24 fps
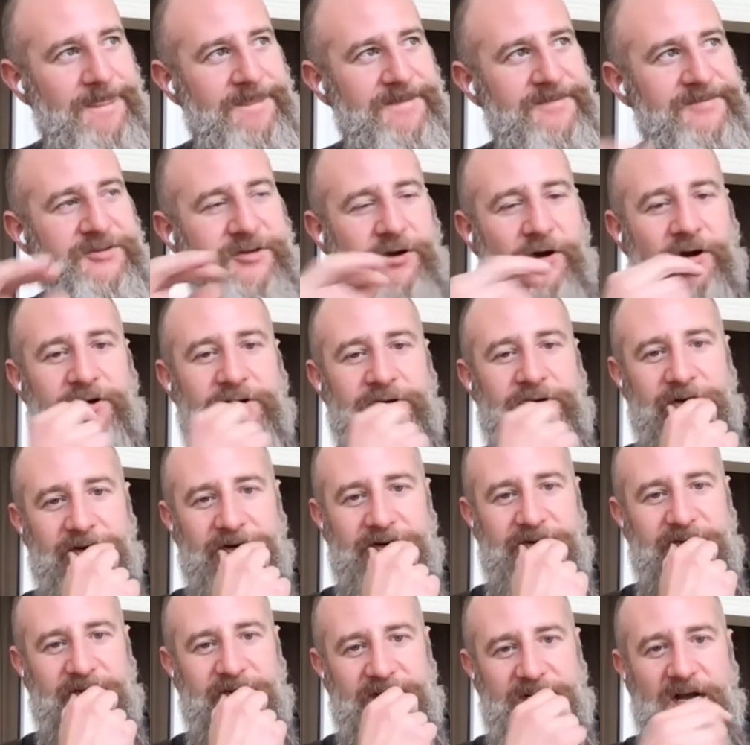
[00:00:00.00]

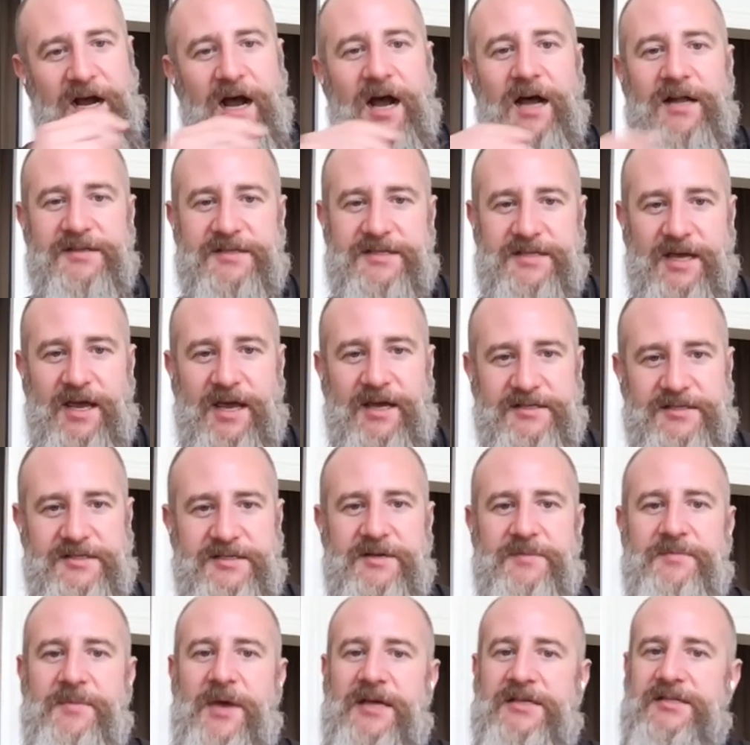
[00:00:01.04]
darker
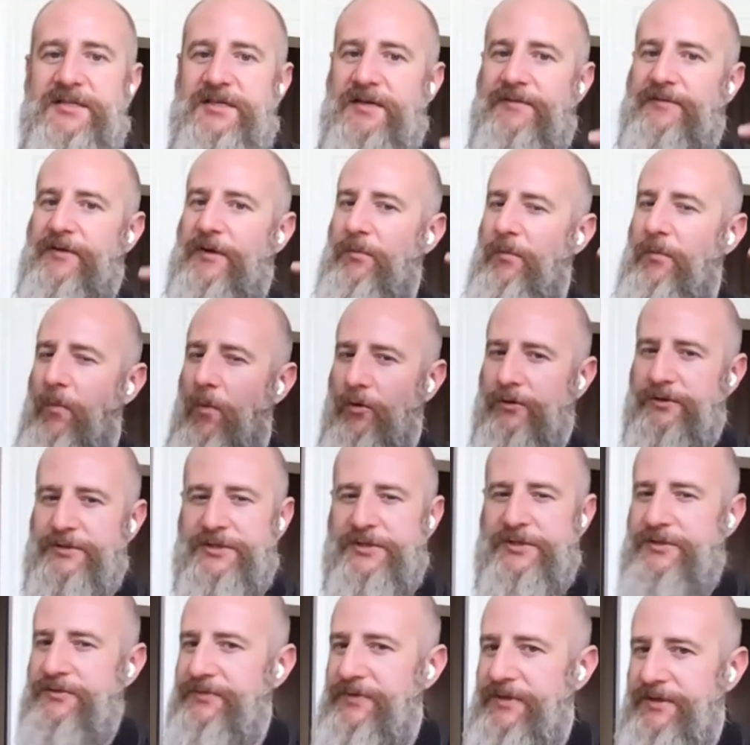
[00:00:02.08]
context makes it even more
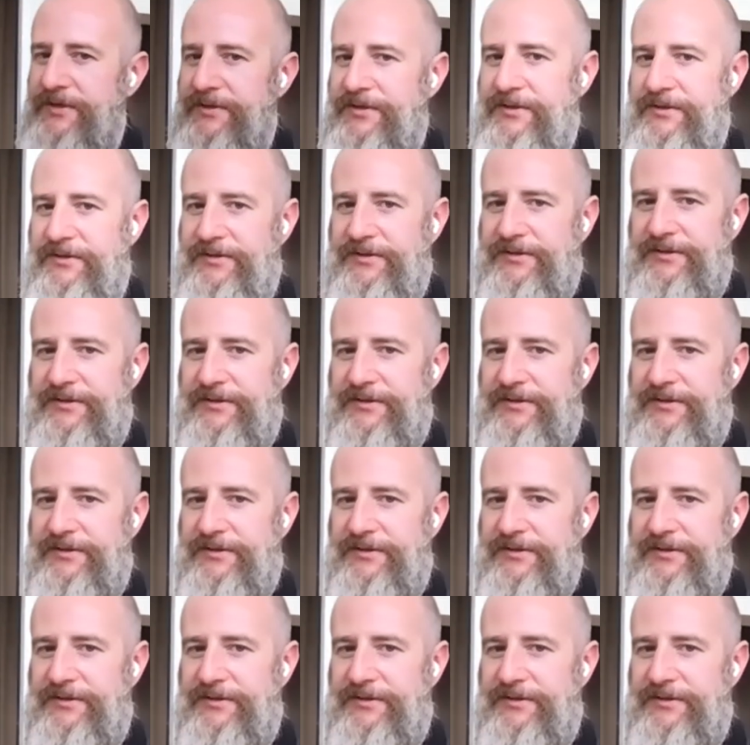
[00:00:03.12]
surreal.